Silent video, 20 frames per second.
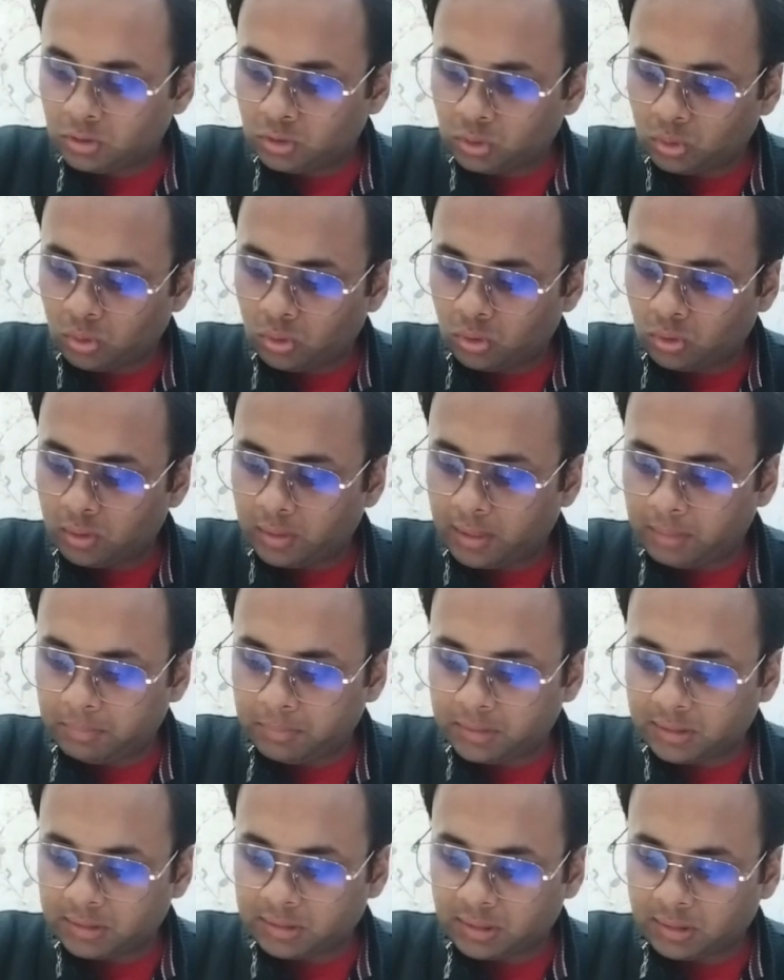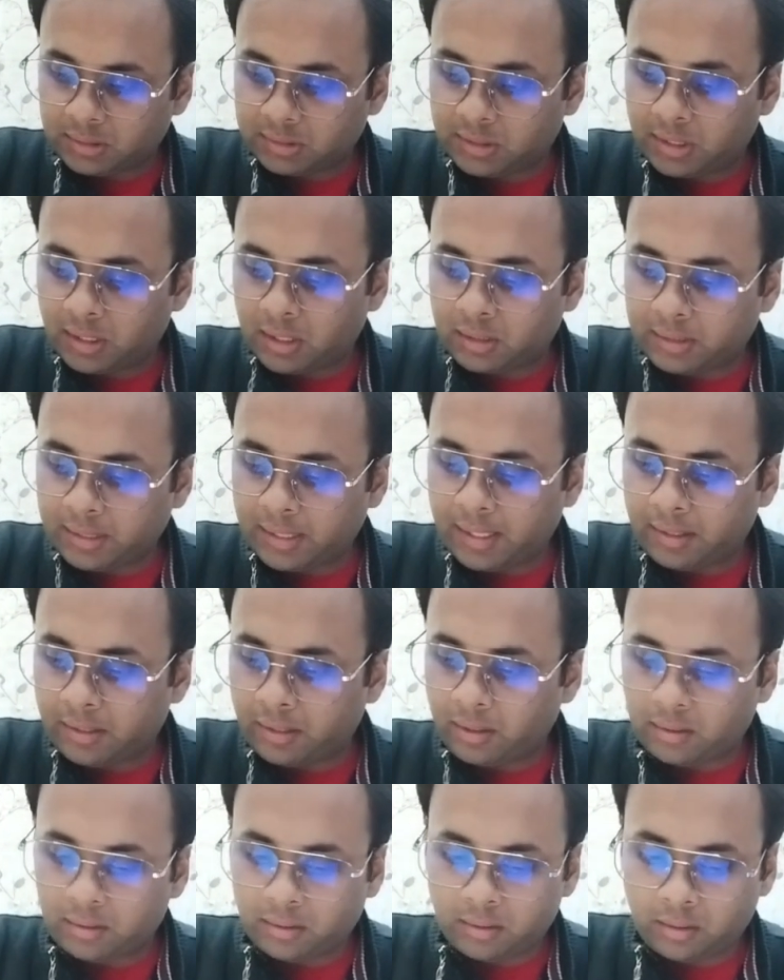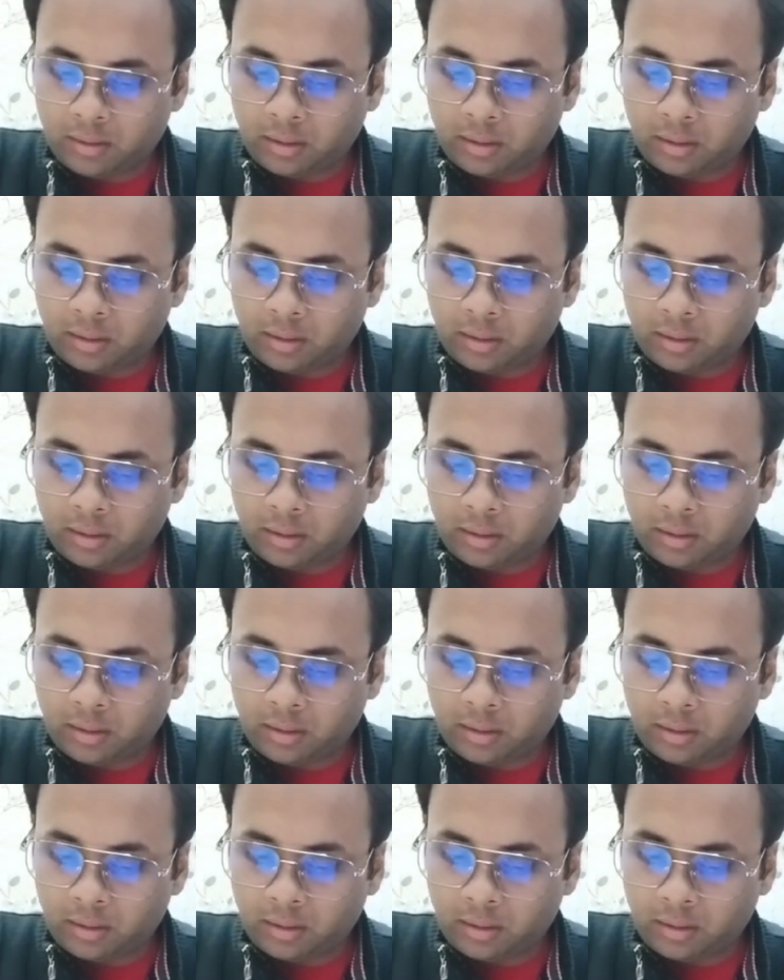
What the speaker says: so let me just consider that